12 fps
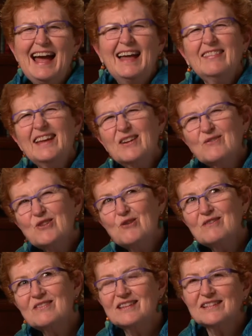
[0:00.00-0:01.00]
and they don't know
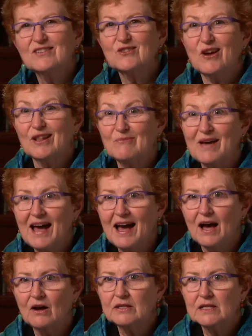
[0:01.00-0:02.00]
what this is all
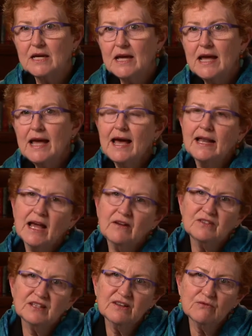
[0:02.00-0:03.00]
about. And
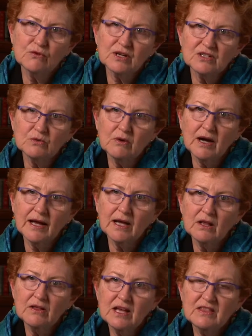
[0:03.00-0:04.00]
after they've worked a
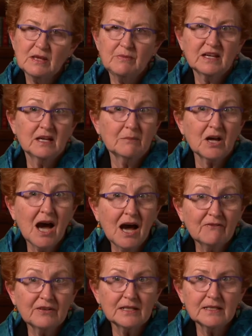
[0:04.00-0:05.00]
while, they become
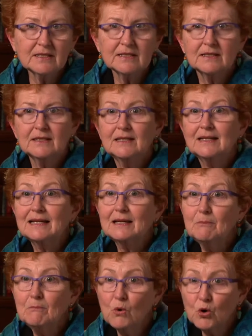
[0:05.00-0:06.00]
confident,
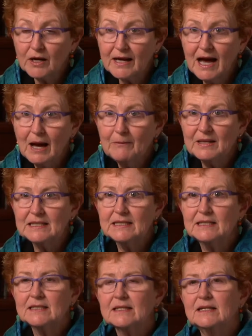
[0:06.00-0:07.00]
more
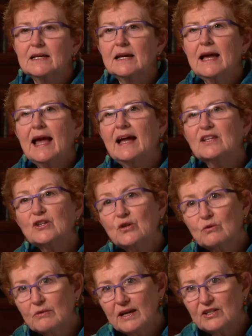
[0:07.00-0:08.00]
competent, and
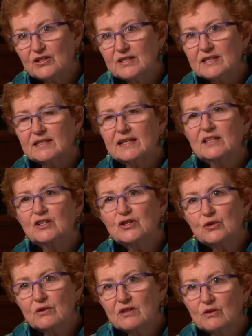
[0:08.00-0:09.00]
courageous in
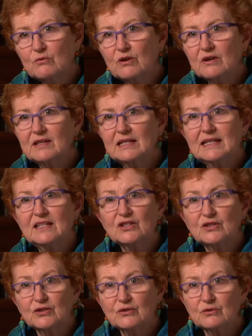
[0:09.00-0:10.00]
doing the work they need to
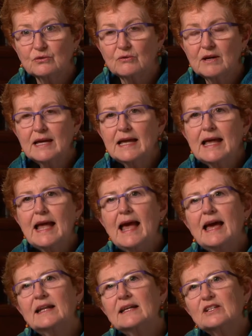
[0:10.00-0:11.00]
do.
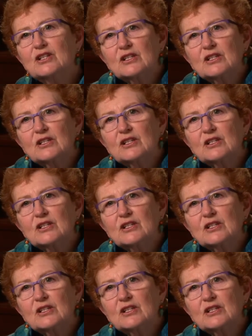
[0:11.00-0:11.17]
And it,